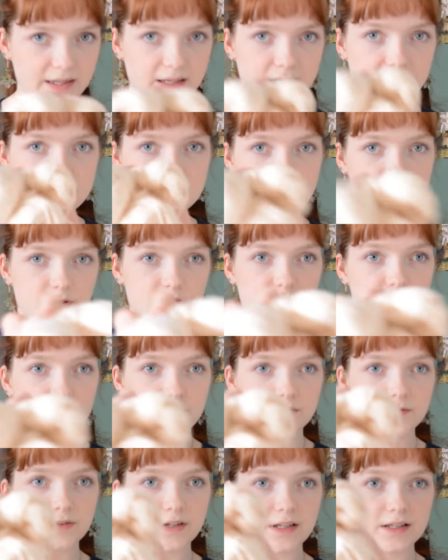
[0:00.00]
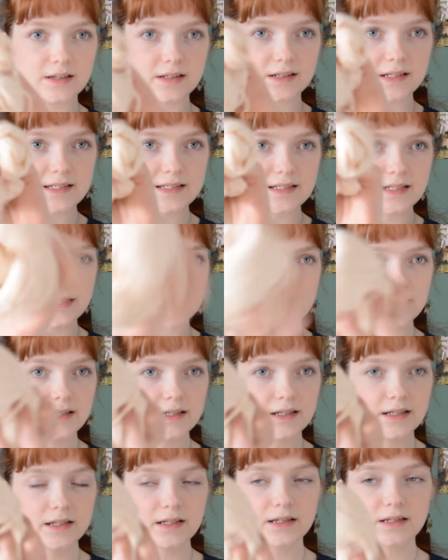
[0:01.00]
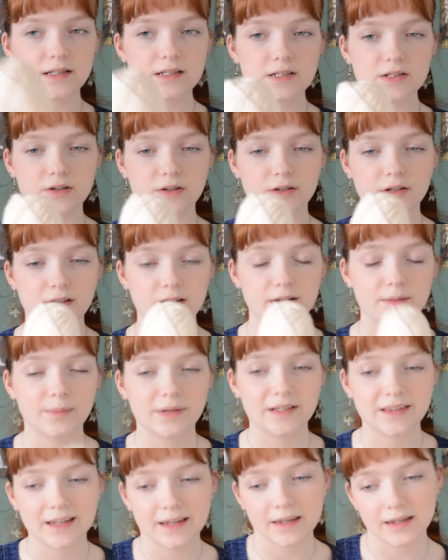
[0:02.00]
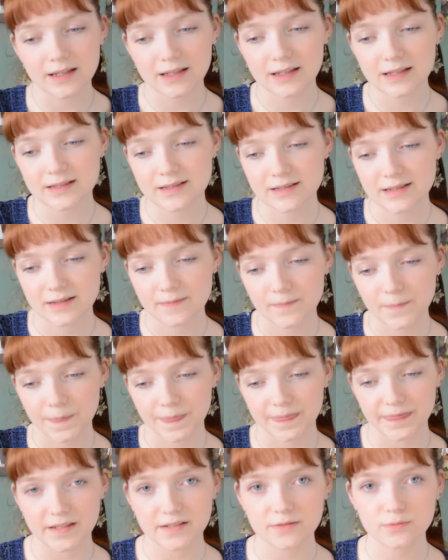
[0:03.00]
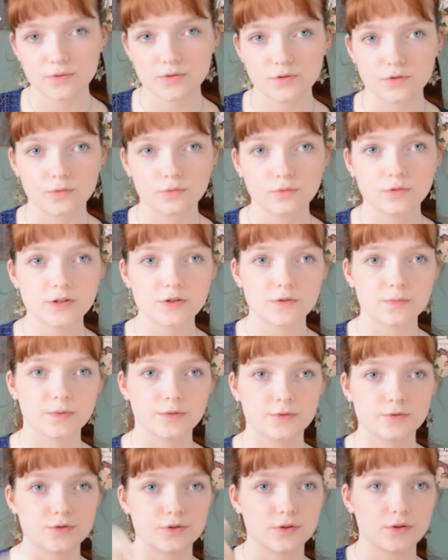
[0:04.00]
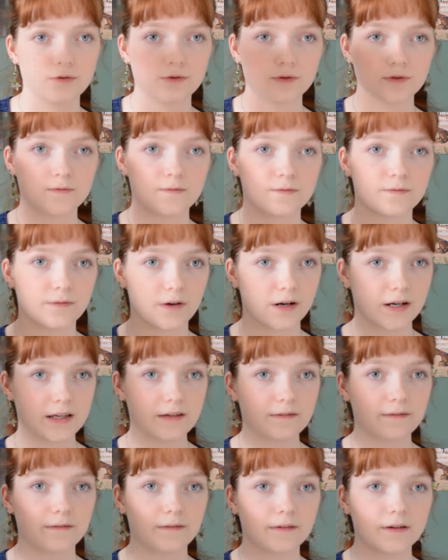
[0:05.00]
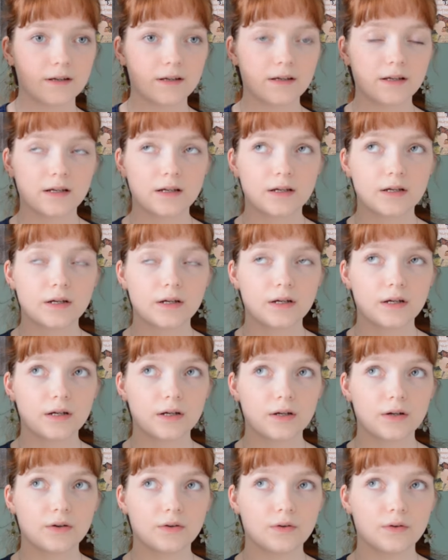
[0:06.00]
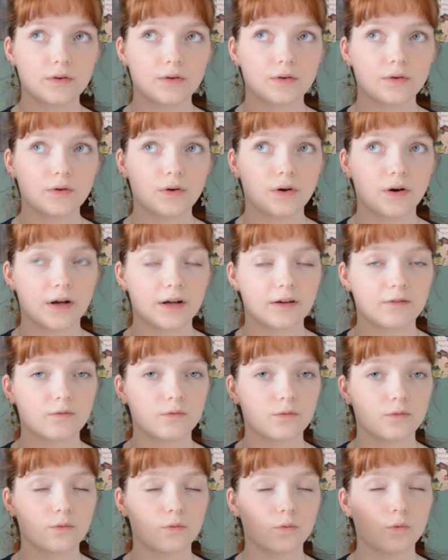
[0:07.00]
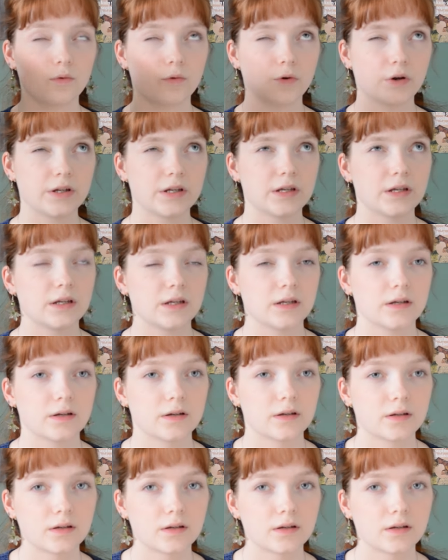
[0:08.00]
yeah, it's very soft and nice yarn. But the thing is, this was only supposed to use 5. I have already,